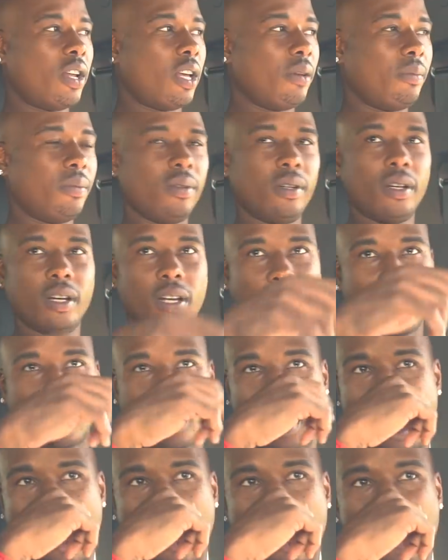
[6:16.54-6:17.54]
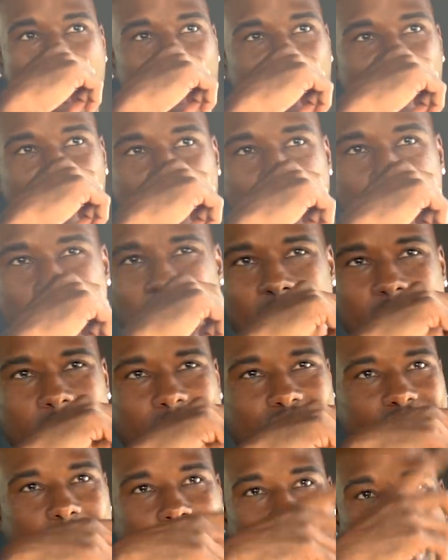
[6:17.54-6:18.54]
neighborhood. I always do that.
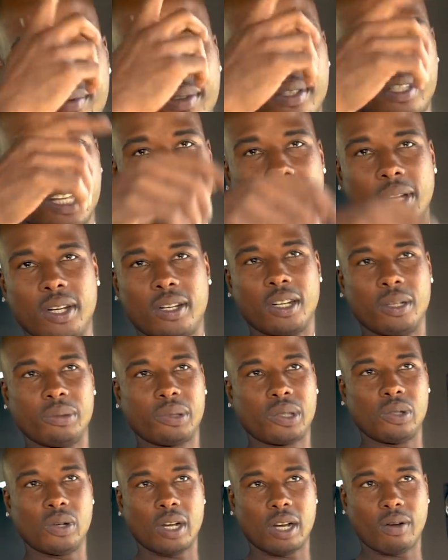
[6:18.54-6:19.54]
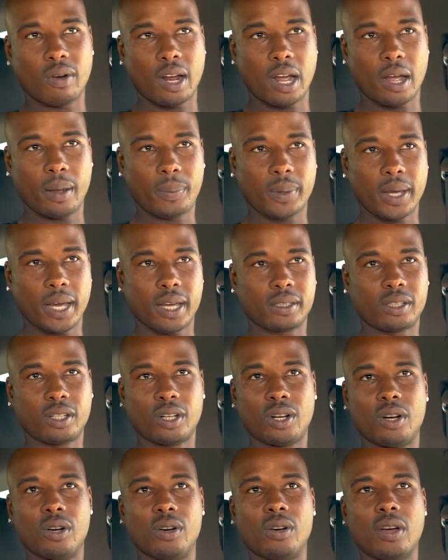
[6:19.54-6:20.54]
Every time I come through, I ride past the
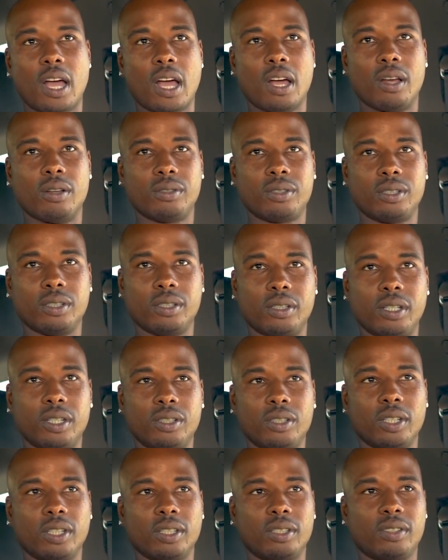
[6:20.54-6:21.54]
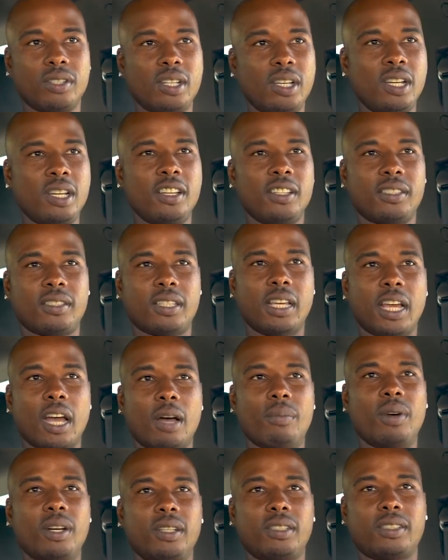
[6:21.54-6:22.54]
old house and just see how
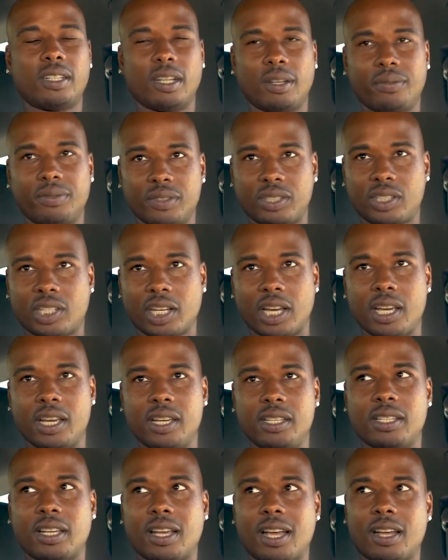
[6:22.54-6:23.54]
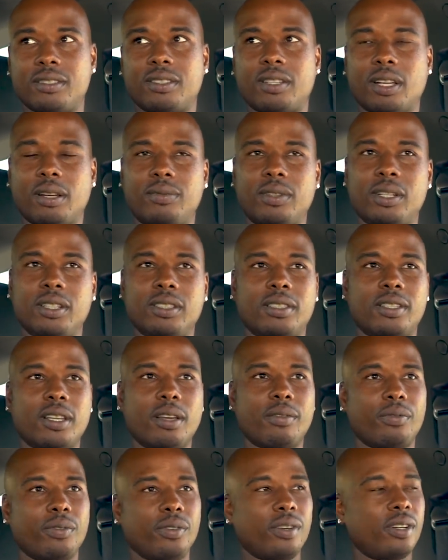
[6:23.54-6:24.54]
much stuff has changed and how stuff looks
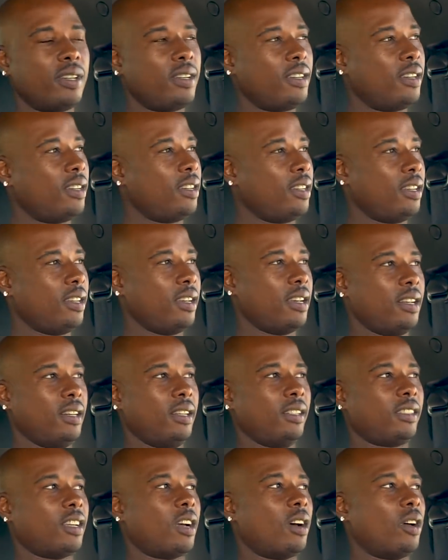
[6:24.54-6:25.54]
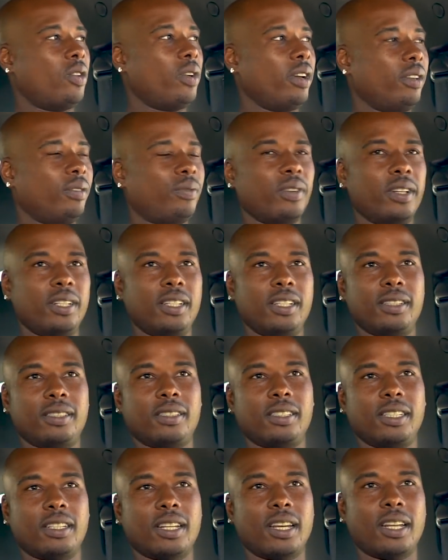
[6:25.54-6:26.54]
different. And it's always funny to
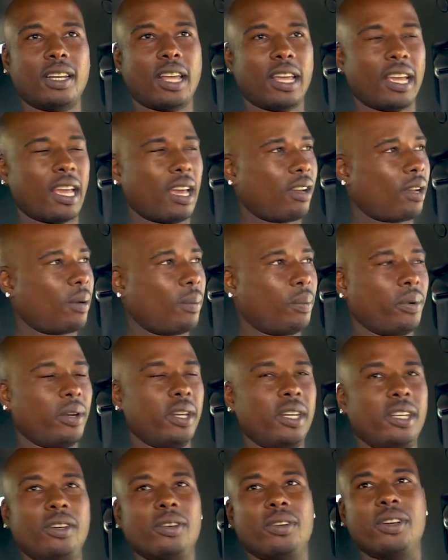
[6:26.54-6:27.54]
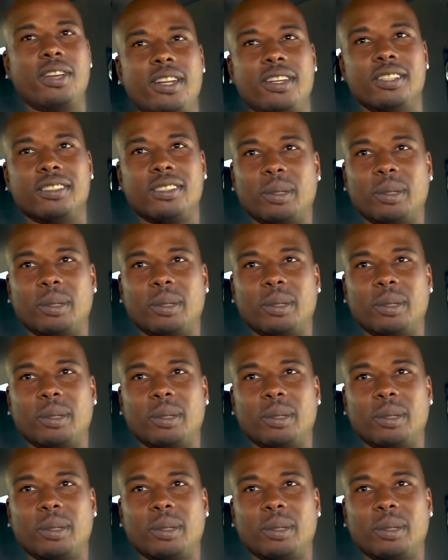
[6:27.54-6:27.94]
see that, like how Cabrini Green is